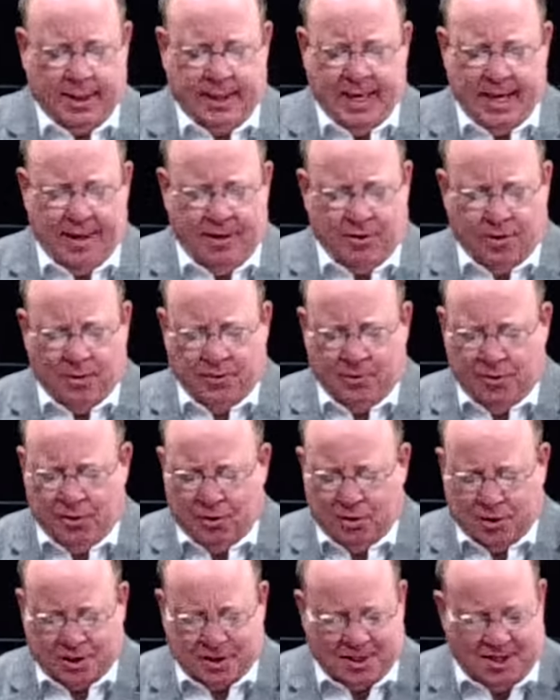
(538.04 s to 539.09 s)
again,
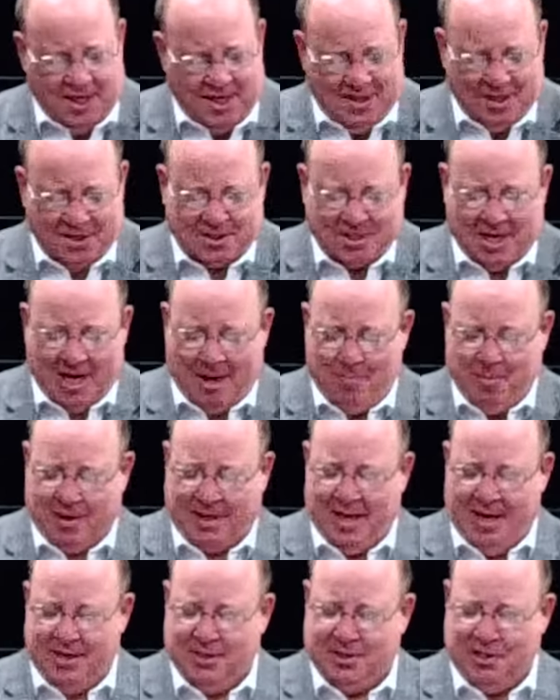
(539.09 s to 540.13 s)
you see this
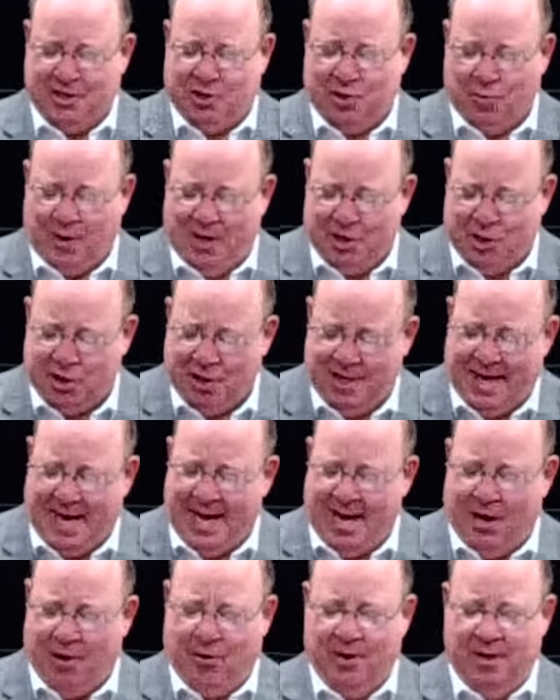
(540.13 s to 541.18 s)
complicated situation
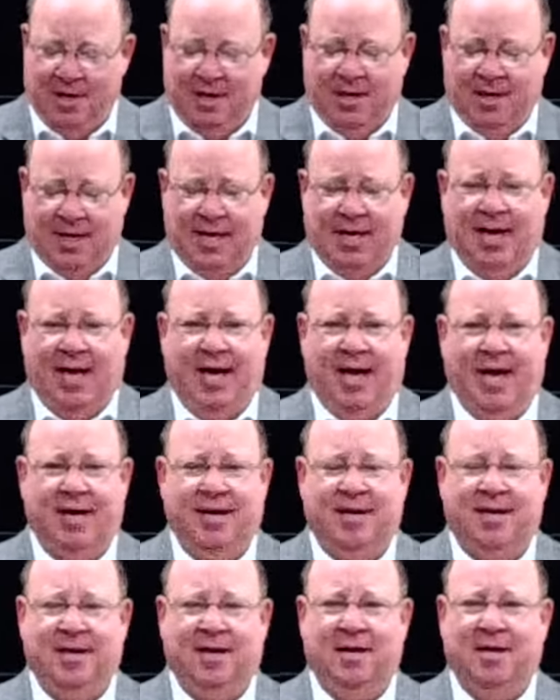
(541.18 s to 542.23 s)
now,
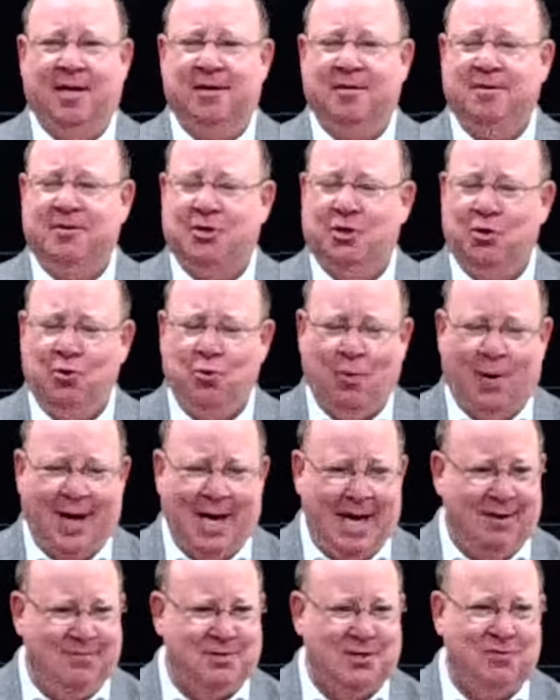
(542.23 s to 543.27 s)
and 2
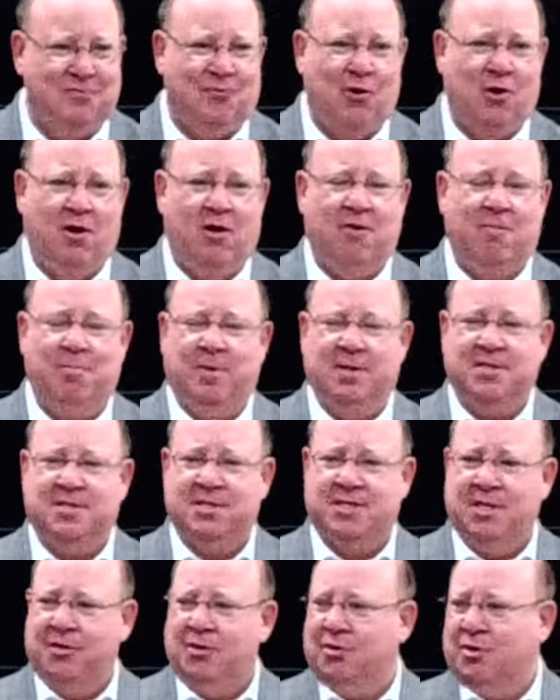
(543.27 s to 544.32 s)
wives involved,
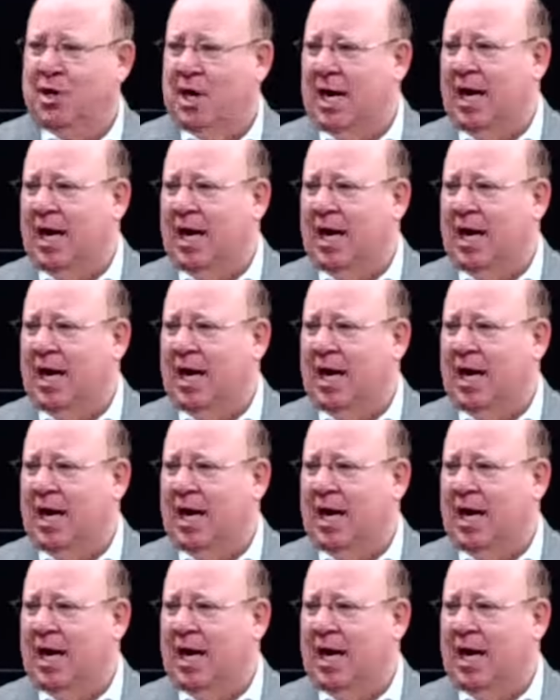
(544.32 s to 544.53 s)
but still